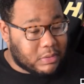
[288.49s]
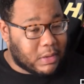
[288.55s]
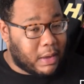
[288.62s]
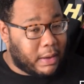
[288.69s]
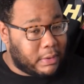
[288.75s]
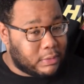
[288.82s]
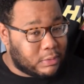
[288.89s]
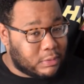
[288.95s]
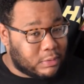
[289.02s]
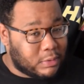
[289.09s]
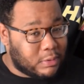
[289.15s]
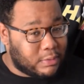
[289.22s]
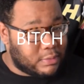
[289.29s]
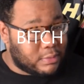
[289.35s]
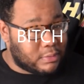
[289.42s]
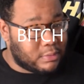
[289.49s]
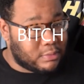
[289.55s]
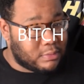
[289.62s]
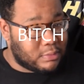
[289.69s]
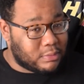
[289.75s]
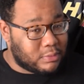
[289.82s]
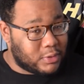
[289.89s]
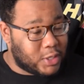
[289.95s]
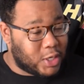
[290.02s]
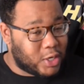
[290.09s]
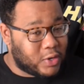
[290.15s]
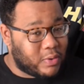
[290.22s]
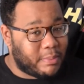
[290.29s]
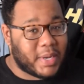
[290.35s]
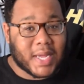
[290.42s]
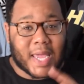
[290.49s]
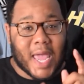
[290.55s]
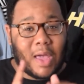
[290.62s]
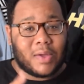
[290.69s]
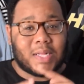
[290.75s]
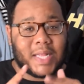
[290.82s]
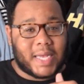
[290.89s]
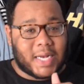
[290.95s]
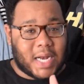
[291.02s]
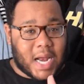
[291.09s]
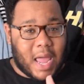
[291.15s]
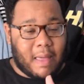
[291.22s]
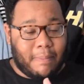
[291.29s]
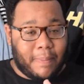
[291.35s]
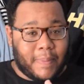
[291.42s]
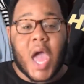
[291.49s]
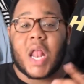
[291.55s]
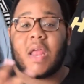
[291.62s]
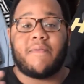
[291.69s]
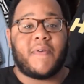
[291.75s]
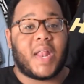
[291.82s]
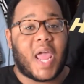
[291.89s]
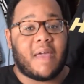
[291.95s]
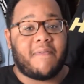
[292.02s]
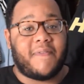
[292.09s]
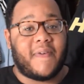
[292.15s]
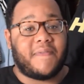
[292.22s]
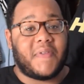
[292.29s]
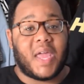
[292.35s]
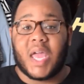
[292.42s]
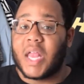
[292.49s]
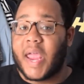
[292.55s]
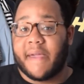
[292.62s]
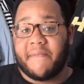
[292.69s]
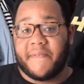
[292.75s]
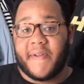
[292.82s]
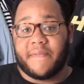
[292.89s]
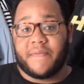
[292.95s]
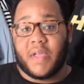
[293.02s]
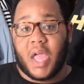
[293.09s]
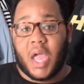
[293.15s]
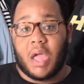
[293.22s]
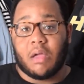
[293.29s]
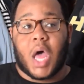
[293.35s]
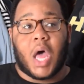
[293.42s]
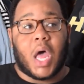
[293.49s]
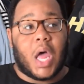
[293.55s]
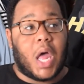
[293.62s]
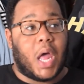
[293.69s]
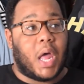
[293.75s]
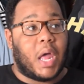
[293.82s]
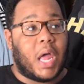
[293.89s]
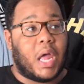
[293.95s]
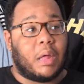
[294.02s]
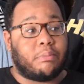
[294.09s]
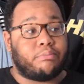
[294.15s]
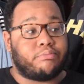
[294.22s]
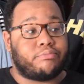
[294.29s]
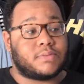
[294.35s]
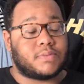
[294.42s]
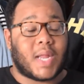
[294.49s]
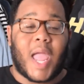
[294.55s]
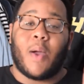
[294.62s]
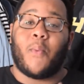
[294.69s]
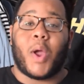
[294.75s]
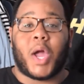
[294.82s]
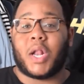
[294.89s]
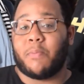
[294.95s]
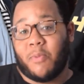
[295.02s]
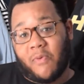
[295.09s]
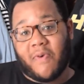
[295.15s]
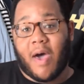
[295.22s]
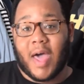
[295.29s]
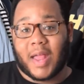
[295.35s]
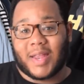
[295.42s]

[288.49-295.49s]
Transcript: I don't know. You know, I'm gonna calculate it up, and if it ain't 50, it ain't 50. Um, and we're gonna move on,